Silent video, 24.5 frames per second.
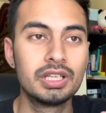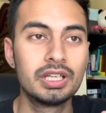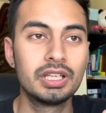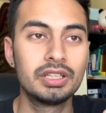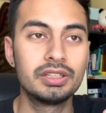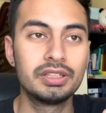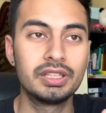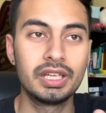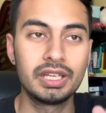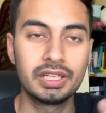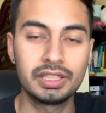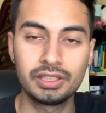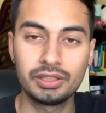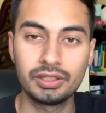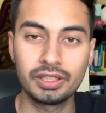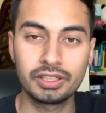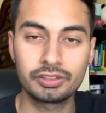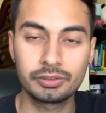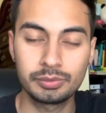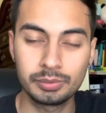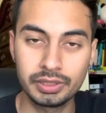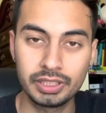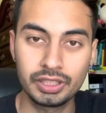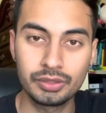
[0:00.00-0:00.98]
Then you
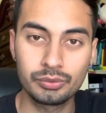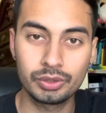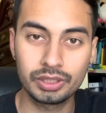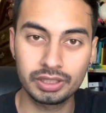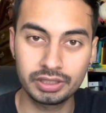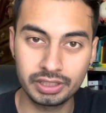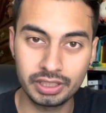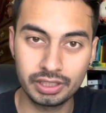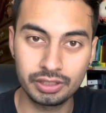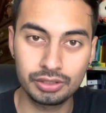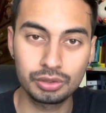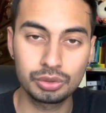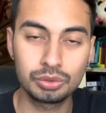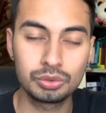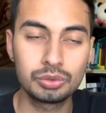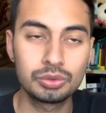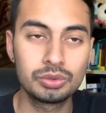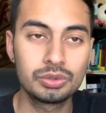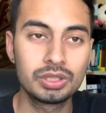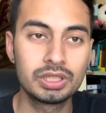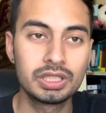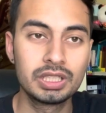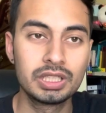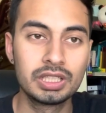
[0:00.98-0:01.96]
explain what they do,
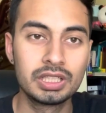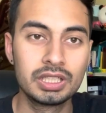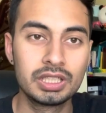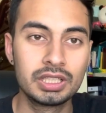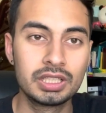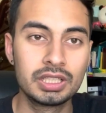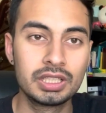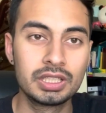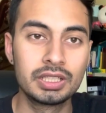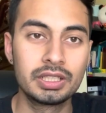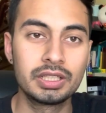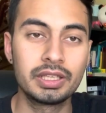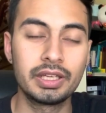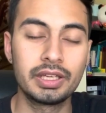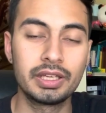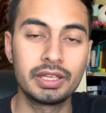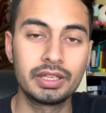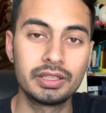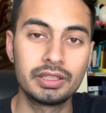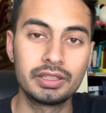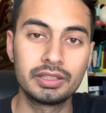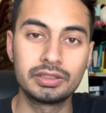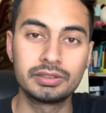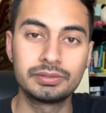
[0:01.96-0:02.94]

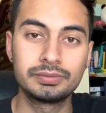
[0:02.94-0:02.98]
and